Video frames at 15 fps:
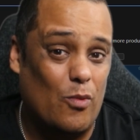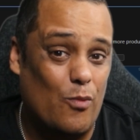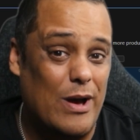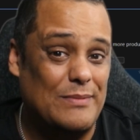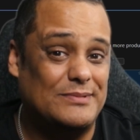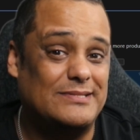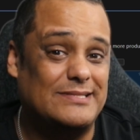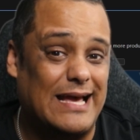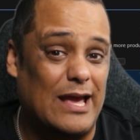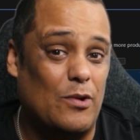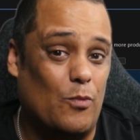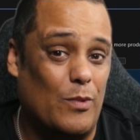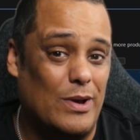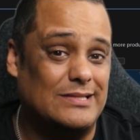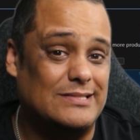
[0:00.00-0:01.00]
Website
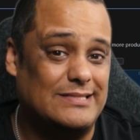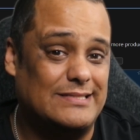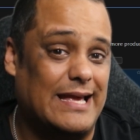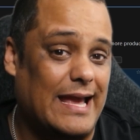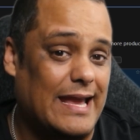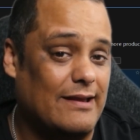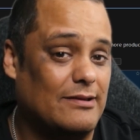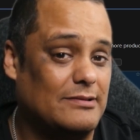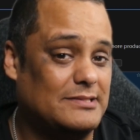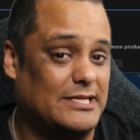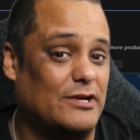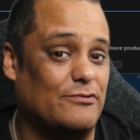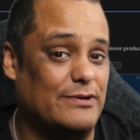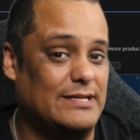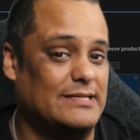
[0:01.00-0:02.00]
Wednesday
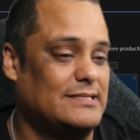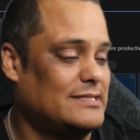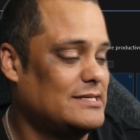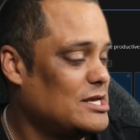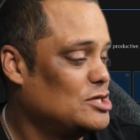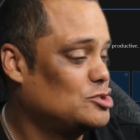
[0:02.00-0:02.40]
series.